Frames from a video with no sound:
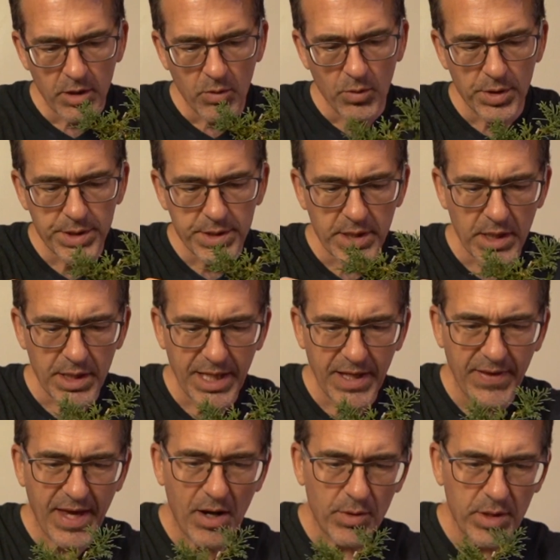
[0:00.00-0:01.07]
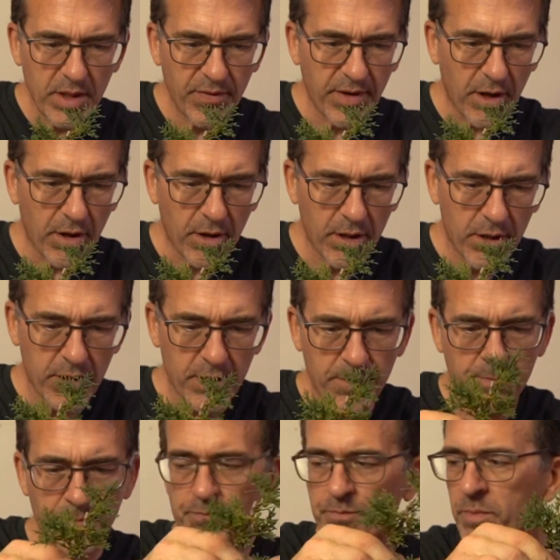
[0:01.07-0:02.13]
we're just going to lay that one in there.
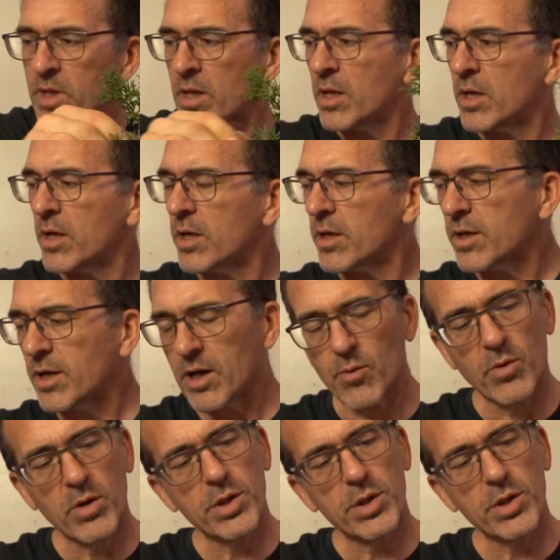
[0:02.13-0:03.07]
I